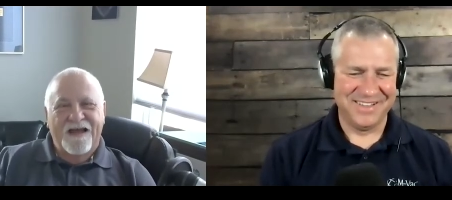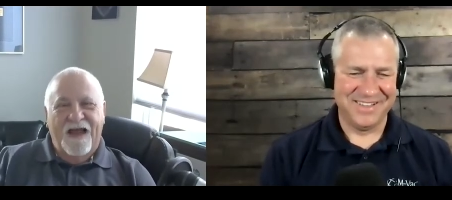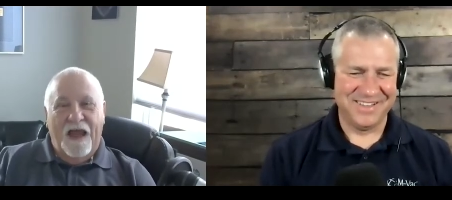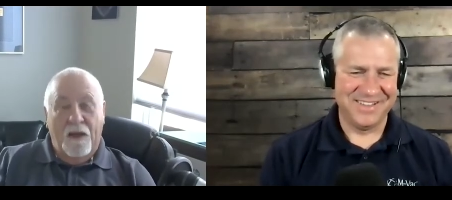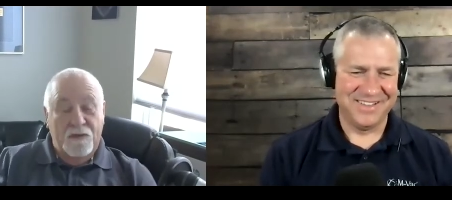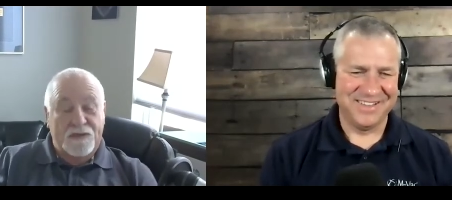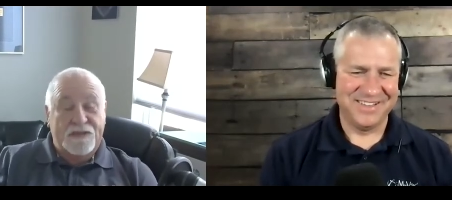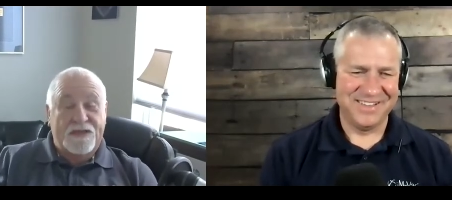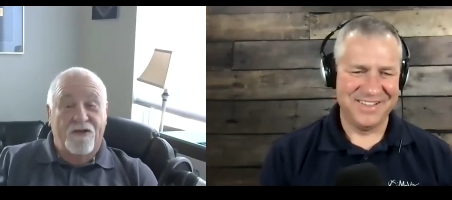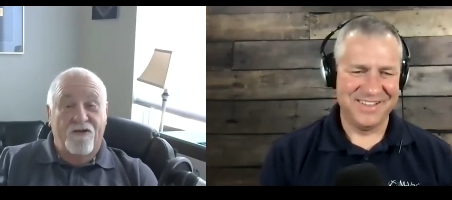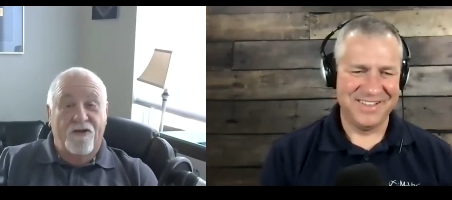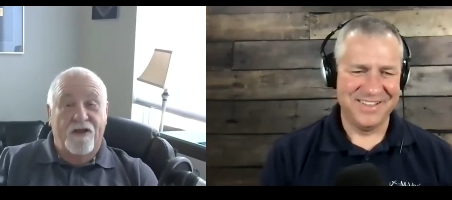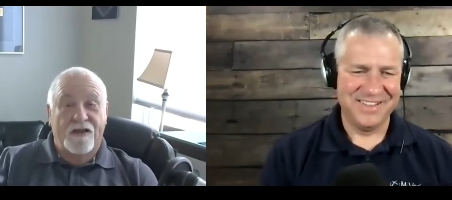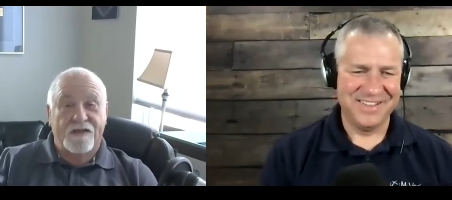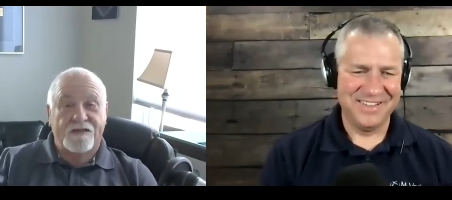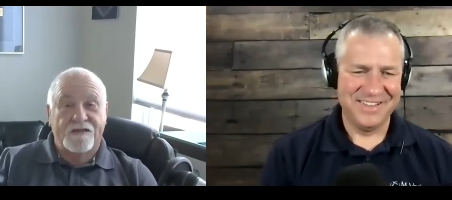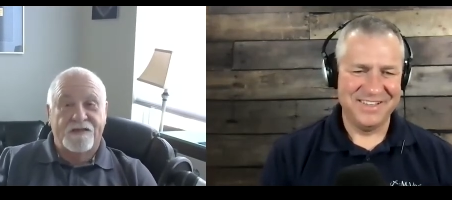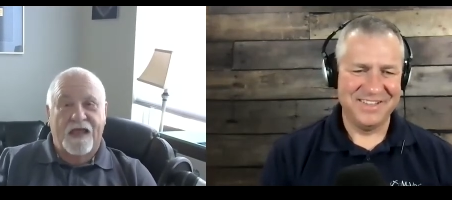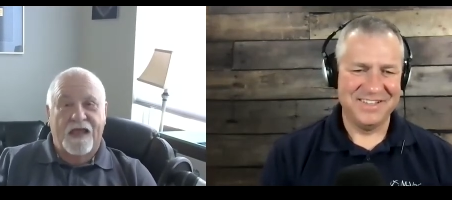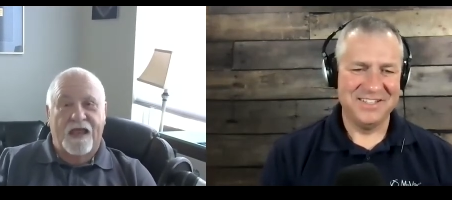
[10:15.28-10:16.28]
Speaker 1: I was
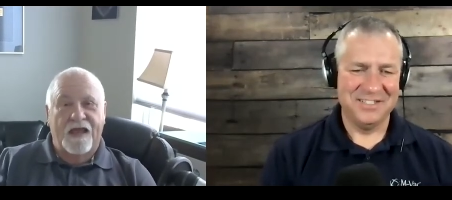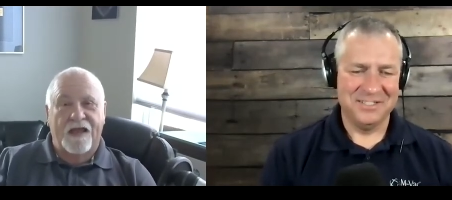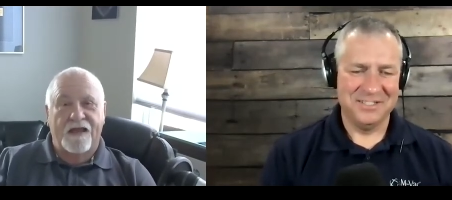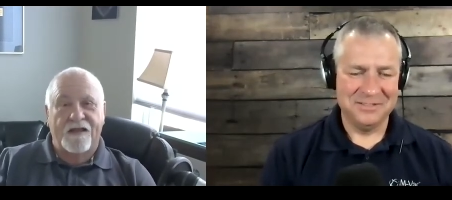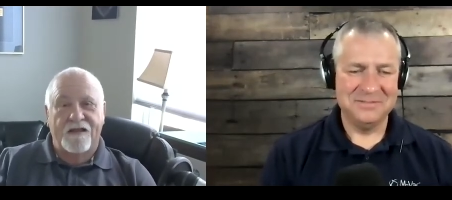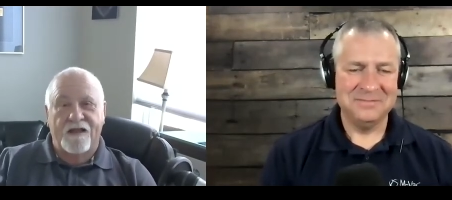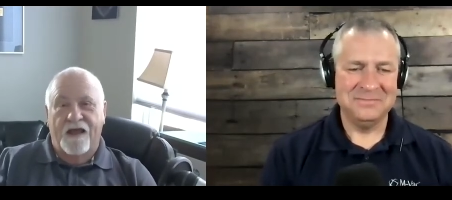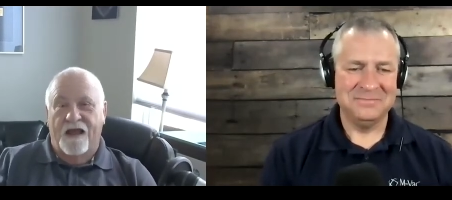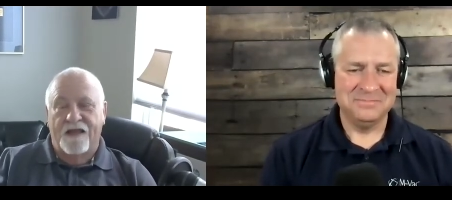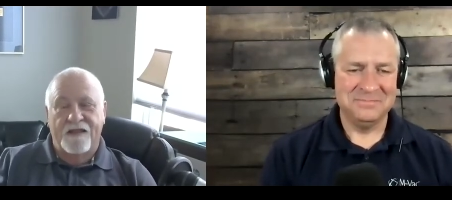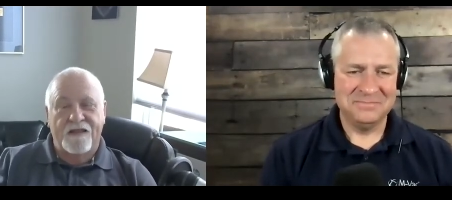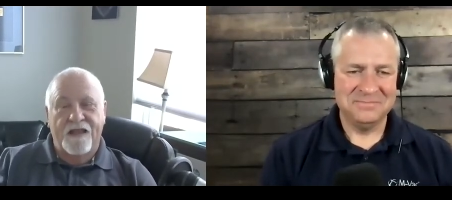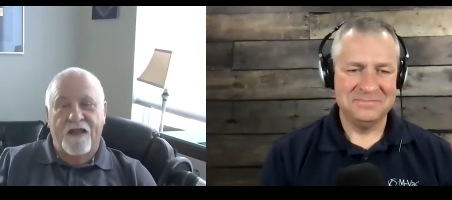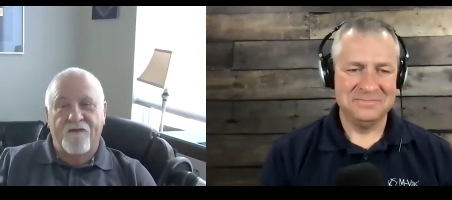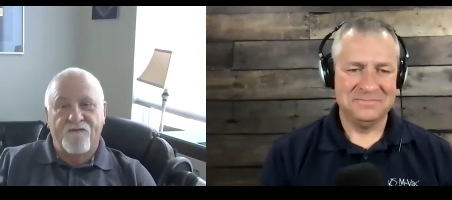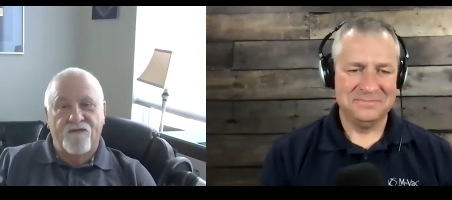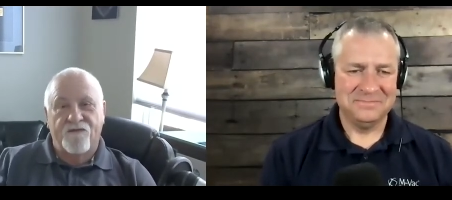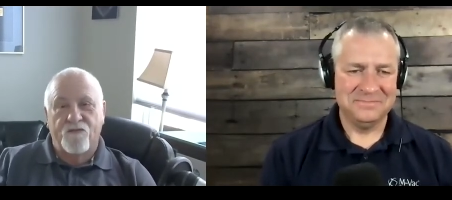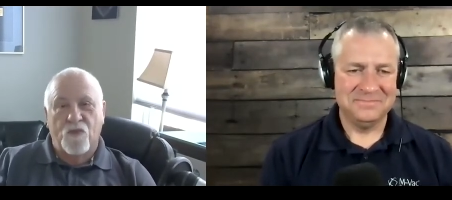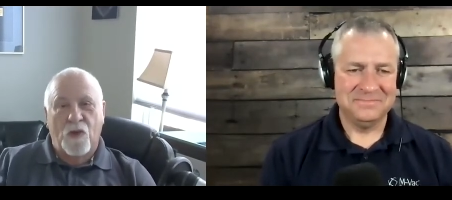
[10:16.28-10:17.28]
serious and I
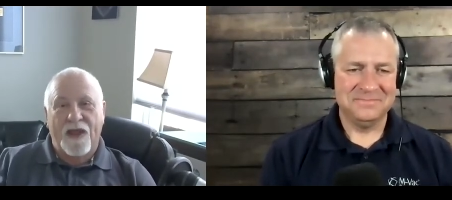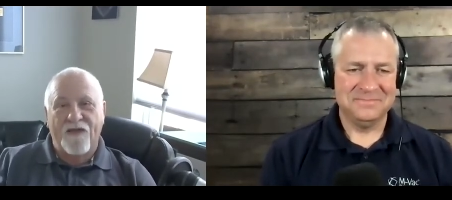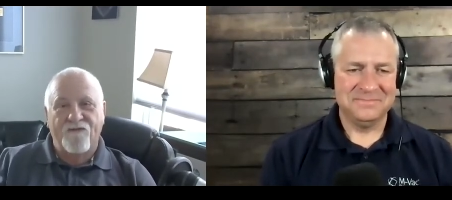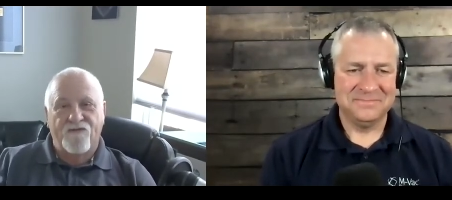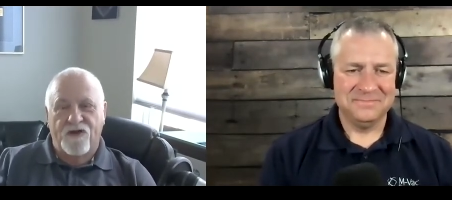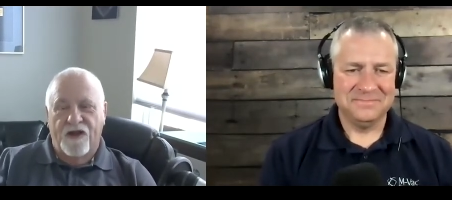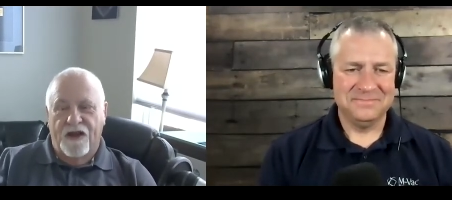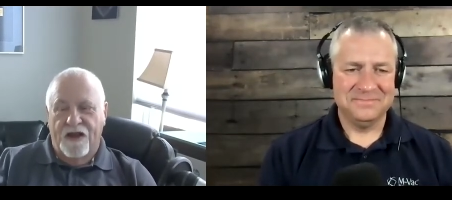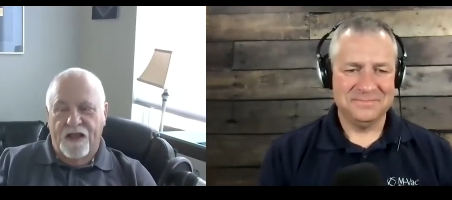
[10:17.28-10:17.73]
never wavered.